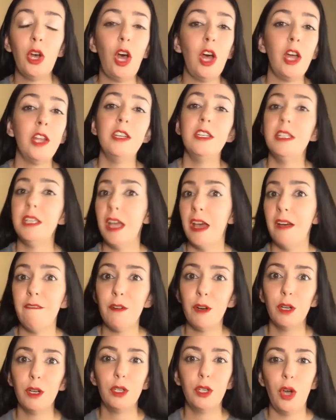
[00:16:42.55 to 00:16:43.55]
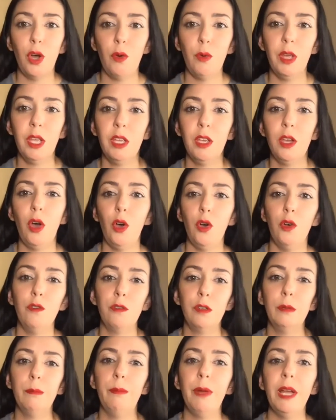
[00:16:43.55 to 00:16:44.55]
on never going
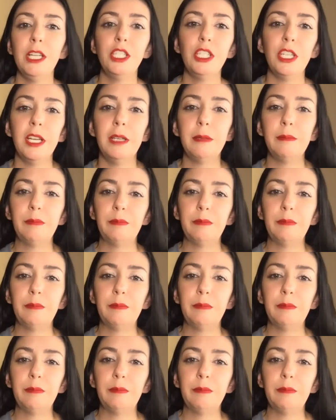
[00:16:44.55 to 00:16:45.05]
over budget.